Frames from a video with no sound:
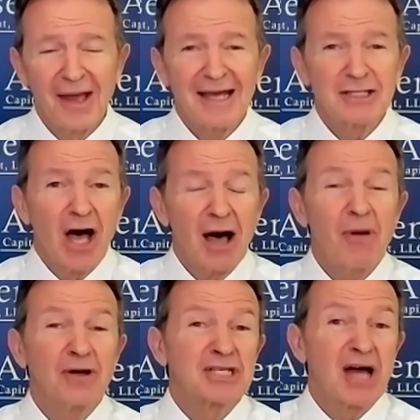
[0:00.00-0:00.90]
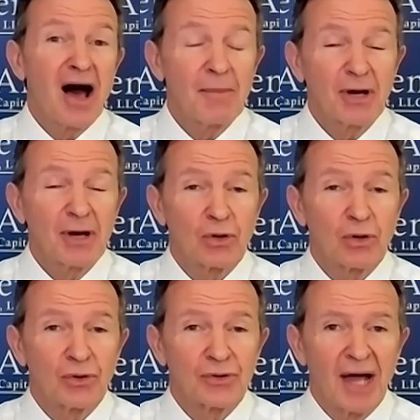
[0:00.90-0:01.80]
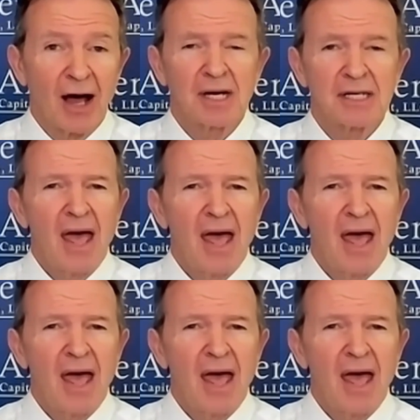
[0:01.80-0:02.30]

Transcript: It's almost comical now because